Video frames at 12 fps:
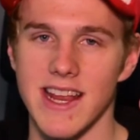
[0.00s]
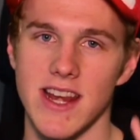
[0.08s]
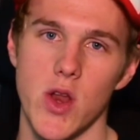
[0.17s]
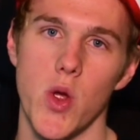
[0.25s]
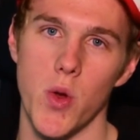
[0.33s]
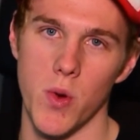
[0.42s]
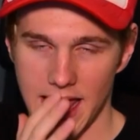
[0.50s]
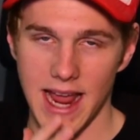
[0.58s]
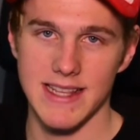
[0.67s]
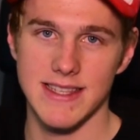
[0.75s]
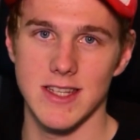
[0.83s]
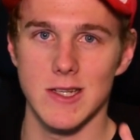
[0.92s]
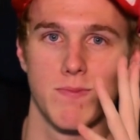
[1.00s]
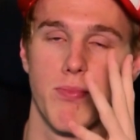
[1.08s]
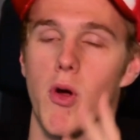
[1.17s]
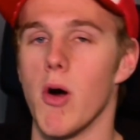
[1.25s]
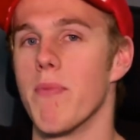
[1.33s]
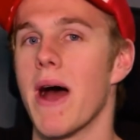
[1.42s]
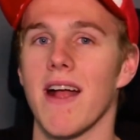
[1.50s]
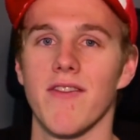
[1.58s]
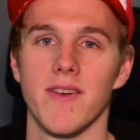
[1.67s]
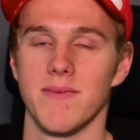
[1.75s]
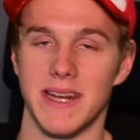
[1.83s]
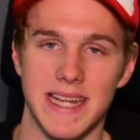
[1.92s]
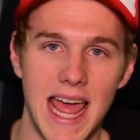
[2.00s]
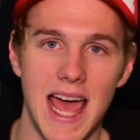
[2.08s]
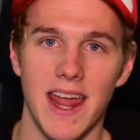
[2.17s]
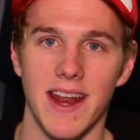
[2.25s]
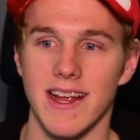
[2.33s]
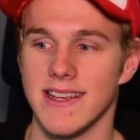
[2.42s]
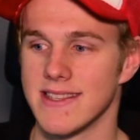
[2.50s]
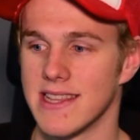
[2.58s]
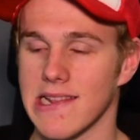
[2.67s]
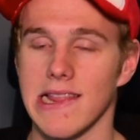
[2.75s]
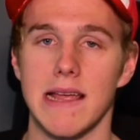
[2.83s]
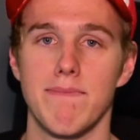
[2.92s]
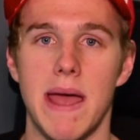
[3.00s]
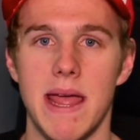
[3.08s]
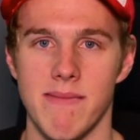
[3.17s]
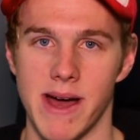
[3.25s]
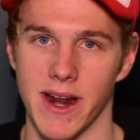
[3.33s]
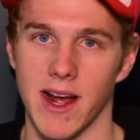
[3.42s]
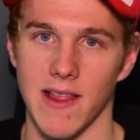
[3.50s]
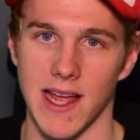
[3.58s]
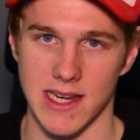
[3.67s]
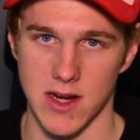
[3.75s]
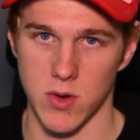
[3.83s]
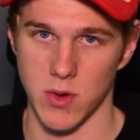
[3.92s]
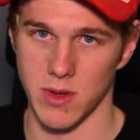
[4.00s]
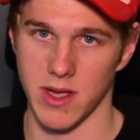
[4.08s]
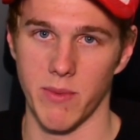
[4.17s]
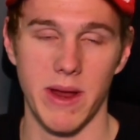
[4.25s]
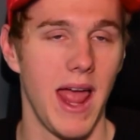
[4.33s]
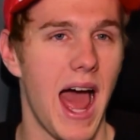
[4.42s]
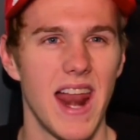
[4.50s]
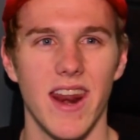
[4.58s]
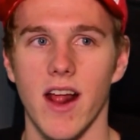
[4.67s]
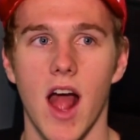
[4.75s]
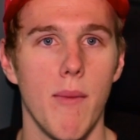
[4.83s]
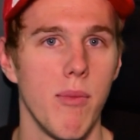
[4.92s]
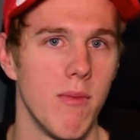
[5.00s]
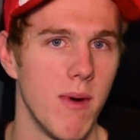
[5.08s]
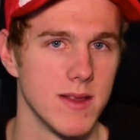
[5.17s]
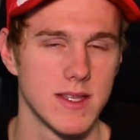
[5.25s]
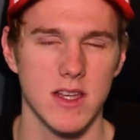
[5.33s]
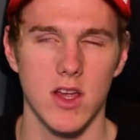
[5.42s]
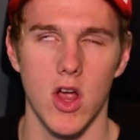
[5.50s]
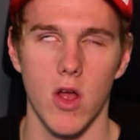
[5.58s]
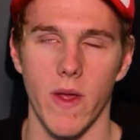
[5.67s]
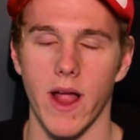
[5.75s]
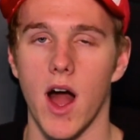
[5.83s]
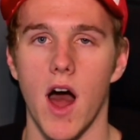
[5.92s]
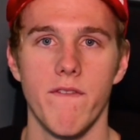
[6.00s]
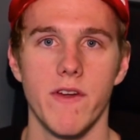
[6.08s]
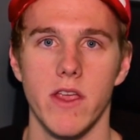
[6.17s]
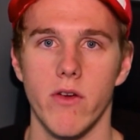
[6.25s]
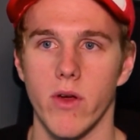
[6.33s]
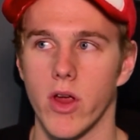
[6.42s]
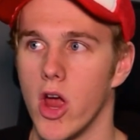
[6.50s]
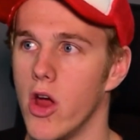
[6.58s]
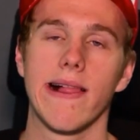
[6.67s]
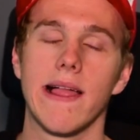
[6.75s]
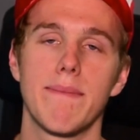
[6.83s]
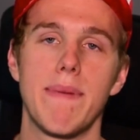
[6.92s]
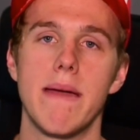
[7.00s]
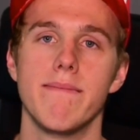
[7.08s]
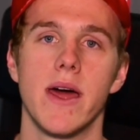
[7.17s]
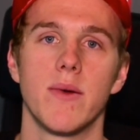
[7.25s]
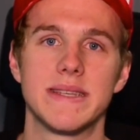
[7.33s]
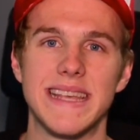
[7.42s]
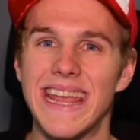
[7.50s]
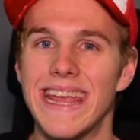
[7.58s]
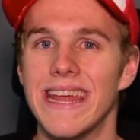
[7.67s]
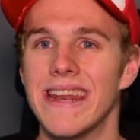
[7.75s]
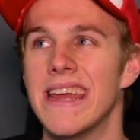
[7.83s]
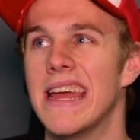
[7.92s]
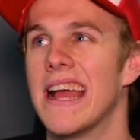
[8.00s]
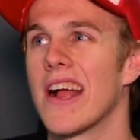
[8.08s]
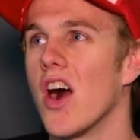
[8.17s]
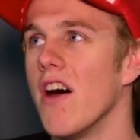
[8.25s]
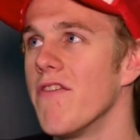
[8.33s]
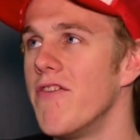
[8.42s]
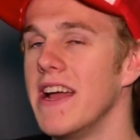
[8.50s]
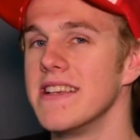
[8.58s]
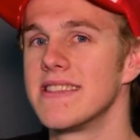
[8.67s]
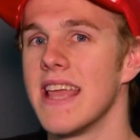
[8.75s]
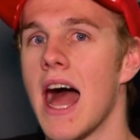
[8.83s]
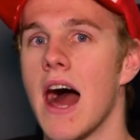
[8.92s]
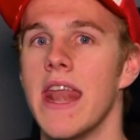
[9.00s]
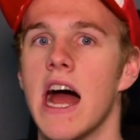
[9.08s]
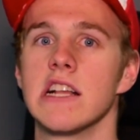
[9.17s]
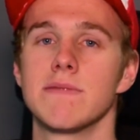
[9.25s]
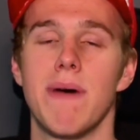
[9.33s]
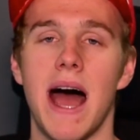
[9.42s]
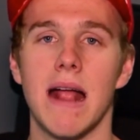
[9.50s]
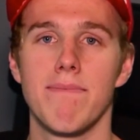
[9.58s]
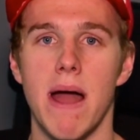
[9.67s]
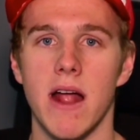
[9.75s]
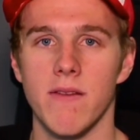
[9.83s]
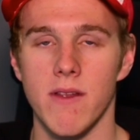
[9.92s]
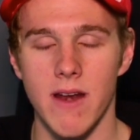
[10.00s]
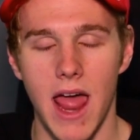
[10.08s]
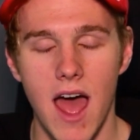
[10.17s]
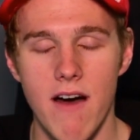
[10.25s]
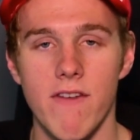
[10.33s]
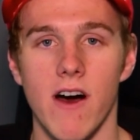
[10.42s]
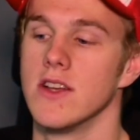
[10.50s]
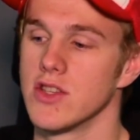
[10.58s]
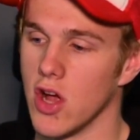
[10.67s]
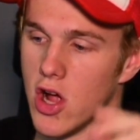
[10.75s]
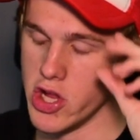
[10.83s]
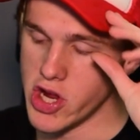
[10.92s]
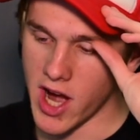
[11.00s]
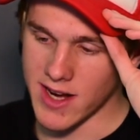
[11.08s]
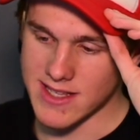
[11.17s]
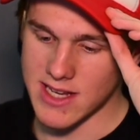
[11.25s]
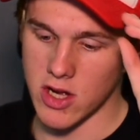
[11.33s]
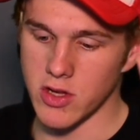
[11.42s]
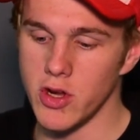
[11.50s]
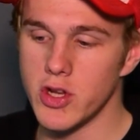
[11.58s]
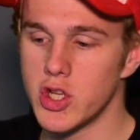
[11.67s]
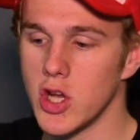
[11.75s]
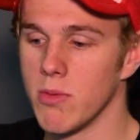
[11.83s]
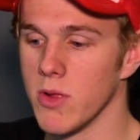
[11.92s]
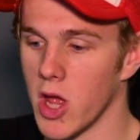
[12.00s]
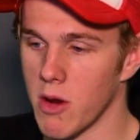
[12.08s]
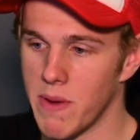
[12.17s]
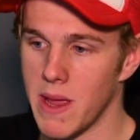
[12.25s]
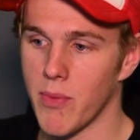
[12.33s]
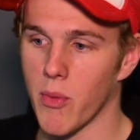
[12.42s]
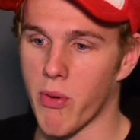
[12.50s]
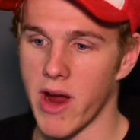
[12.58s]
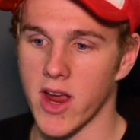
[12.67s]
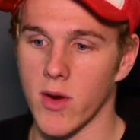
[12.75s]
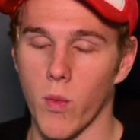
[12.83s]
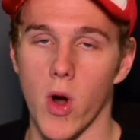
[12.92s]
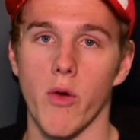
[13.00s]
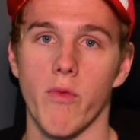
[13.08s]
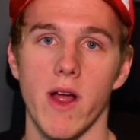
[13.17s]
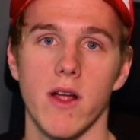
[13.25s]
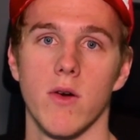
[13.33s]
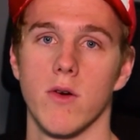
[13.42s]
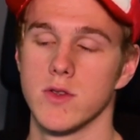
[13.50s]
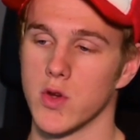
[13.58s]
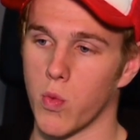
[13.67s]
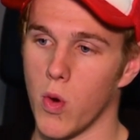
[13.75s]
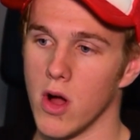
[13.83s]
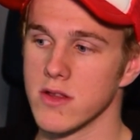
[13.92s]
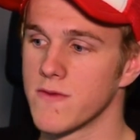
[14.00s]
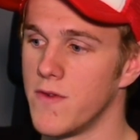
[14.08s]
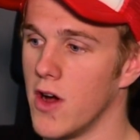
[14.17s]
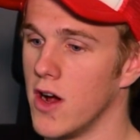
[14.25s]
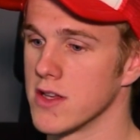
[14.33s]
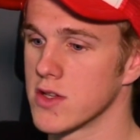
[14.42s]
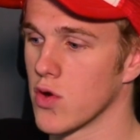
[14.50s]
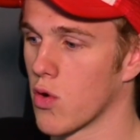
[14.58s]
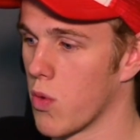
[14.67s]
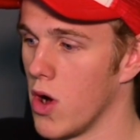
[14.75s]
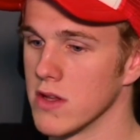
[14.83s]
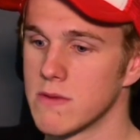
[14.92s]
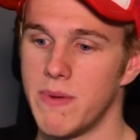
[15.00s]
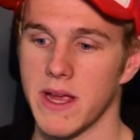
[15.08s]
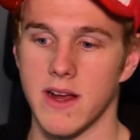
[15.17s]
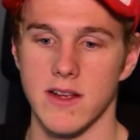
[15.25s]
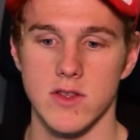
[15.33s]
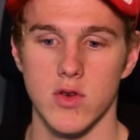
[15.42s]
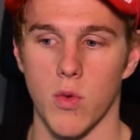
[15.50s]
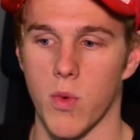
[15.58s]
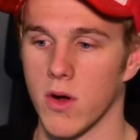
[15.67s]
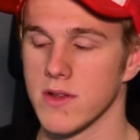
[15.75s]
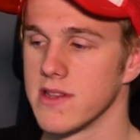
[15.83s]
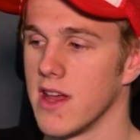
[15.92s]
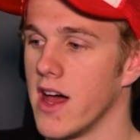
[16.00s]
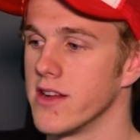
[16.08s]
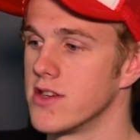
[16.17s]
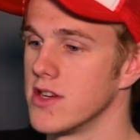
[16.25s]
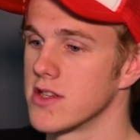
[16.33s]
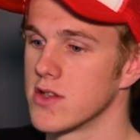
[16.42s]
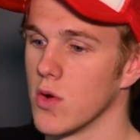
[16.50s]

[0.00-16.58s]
new. It's just brought back from the dead is the clickbait meta, I like to call it. We had it a couple months ago, like half a year ago. Clickbait meta was in... got phased out, now it's back bigger than ever. So you're gonna see on YouTube a lot of people breaking world records or world's first or world's biggest or world's largest,